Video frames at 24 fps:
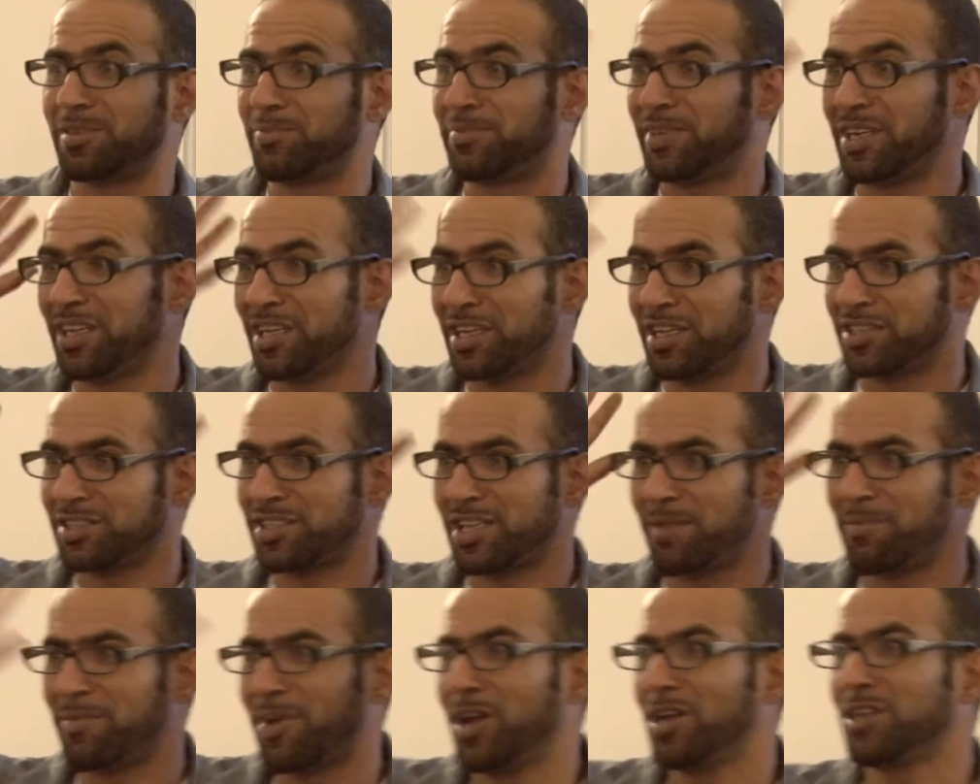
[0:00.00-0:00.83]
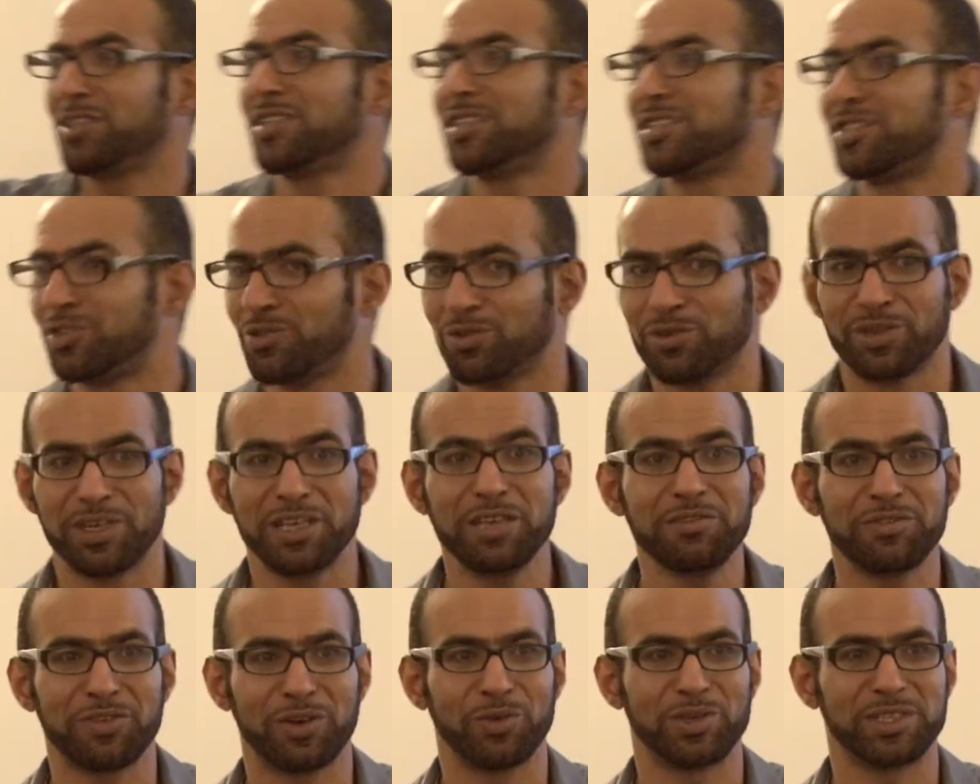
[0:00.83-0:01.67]
bringing some ideas to
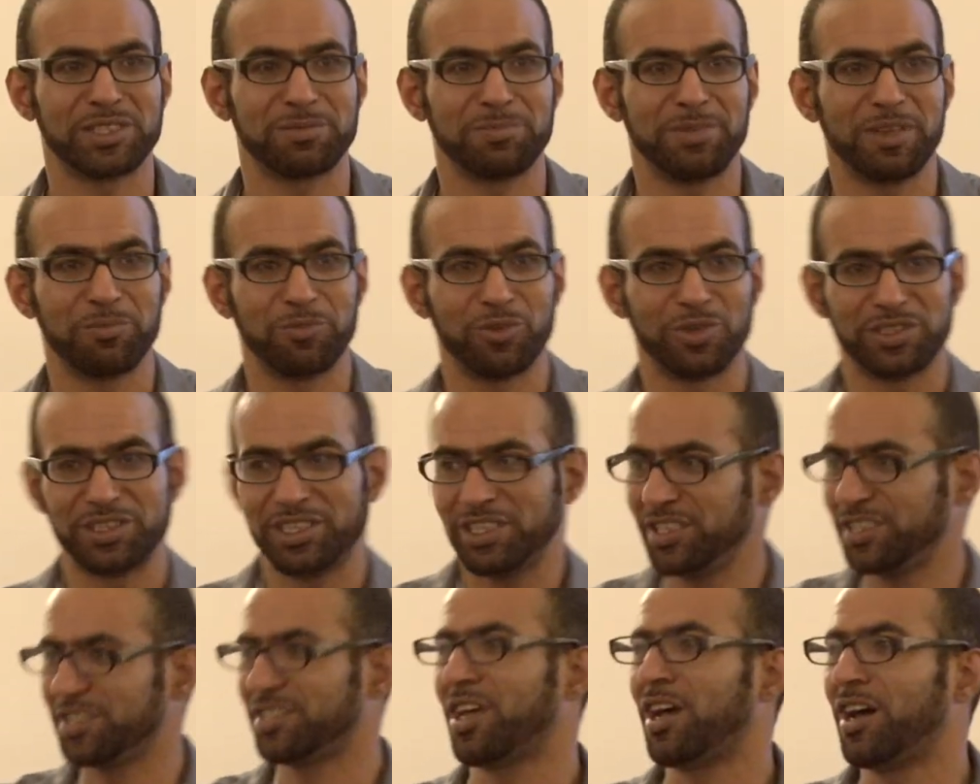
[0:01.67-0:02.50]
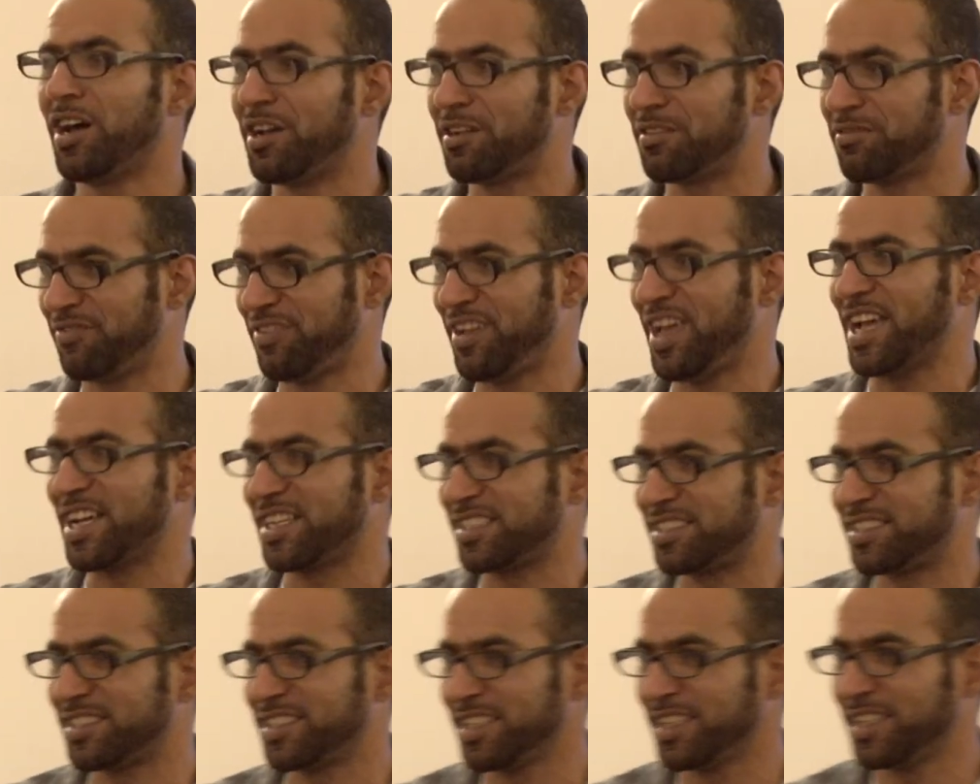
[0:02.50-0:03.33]
influence people. These are
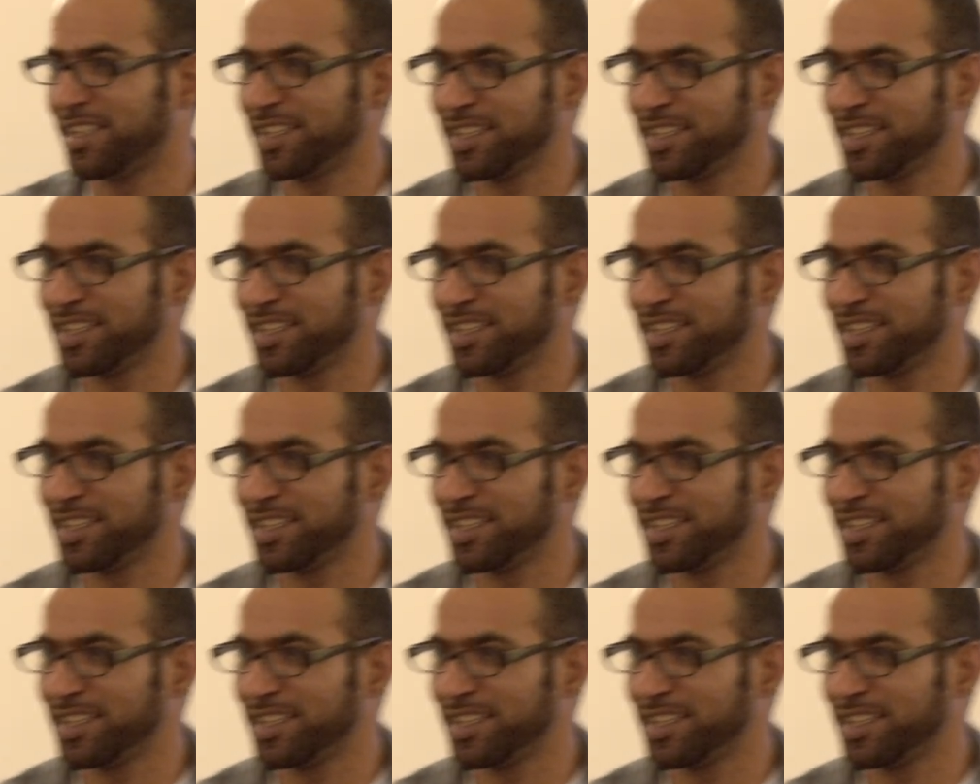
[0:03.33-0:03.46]
facts.